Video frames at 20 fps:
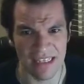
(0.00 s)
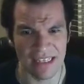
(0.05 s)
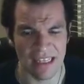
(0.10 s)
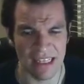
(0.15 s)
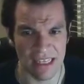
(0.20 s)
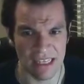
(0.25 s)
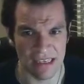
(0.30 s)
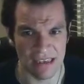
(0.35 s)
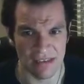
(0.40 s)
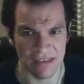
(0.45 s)

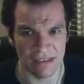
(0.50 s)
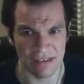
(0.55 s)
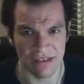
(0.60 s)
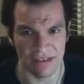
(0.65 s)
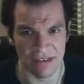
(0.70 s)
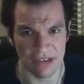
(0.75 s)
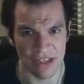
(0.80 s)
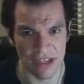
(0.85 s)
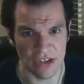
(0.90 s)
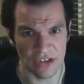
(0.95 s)
is
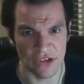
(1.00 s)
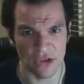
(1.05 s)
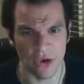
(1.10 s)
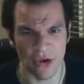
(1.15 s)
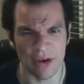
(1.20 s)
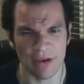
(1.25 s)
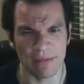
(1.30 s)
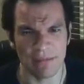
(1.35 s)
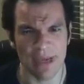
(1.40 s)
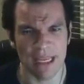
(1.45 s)

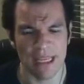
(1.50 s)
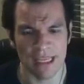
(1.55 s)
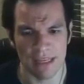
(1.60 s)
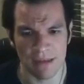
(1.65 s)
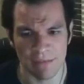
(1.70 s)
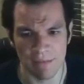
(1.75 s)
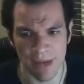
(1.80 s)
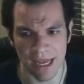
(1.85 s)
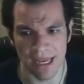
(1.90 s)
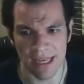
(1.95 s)

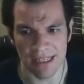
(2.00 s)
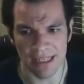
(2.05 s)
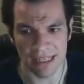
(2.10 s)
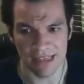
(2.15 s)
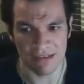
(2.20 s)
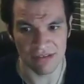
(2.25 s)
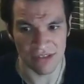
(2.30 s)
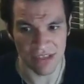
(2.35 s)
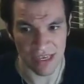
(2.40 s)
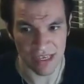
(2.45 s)
determined by
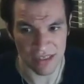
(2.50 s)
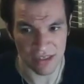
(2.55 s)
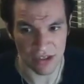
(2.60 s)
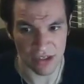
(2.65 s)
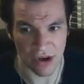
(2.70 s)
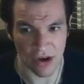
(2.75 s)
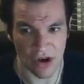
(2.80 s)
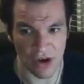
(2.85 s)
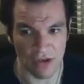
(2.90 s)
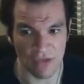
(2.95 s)
the set
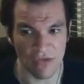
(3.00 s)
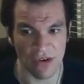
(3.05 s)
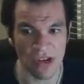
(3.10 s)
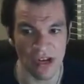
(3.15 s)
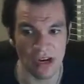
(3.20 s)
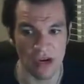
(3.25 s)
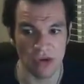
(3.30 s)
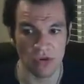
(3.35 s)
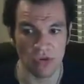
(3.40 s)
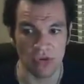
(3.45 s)
of
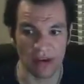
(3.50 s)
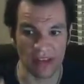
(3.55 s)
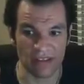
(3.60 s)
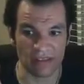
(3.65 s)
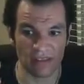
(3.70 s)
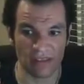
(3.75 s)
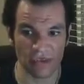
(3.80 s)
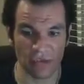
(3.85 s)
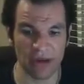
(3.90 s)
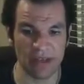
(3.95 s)

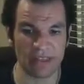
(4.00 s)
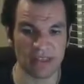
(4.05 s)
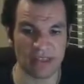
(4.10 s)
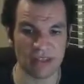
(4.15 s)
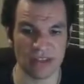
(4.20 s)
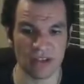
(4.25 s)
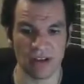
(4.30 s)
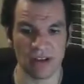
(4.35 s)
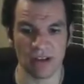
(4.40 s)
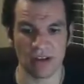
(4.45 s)

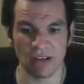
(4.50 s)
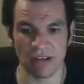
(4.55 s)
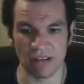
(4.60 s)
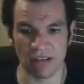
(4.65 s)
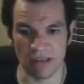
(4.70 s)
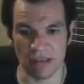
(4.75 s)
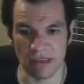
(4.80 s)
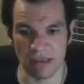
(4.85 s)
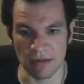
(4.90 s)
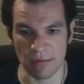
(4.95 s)

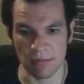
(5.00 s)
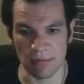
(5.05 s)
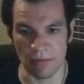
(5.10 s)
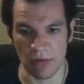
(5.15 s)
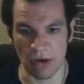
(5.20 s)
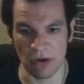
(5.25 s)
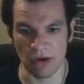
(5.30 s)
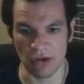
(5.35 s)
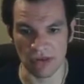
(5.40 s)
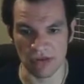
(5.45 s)
restrictions
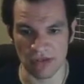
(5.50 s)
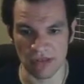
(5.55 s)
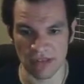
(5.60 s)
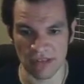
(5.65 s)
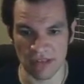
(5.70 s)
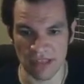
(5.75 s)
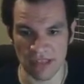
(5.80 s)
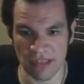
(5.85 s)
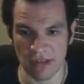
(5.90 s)
imposed